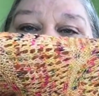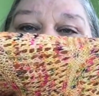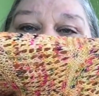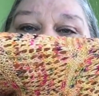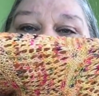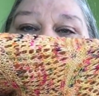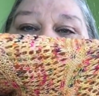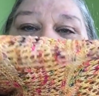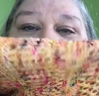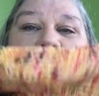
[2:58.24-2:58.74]

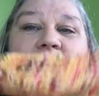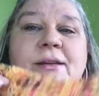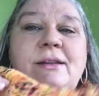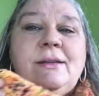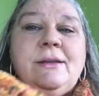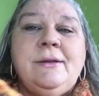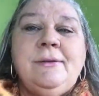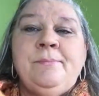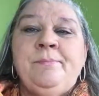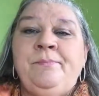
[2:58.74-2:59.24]
And
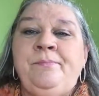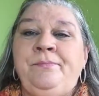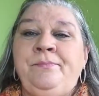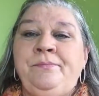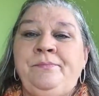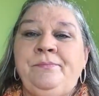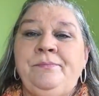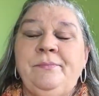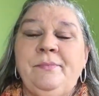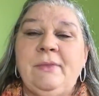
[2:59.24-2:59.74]

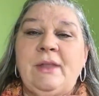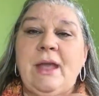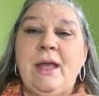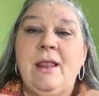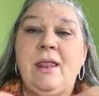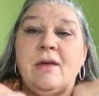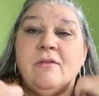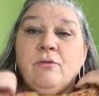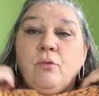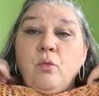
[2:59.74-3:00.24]
I
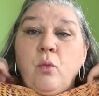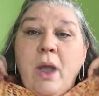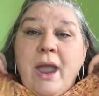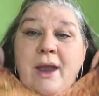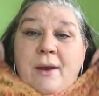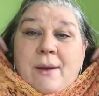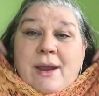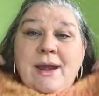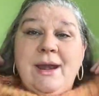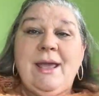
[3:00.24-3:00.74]
love
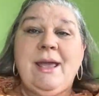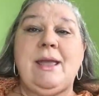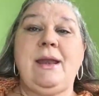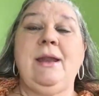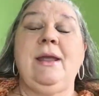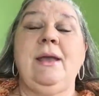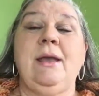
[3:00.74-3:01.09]
wearing it.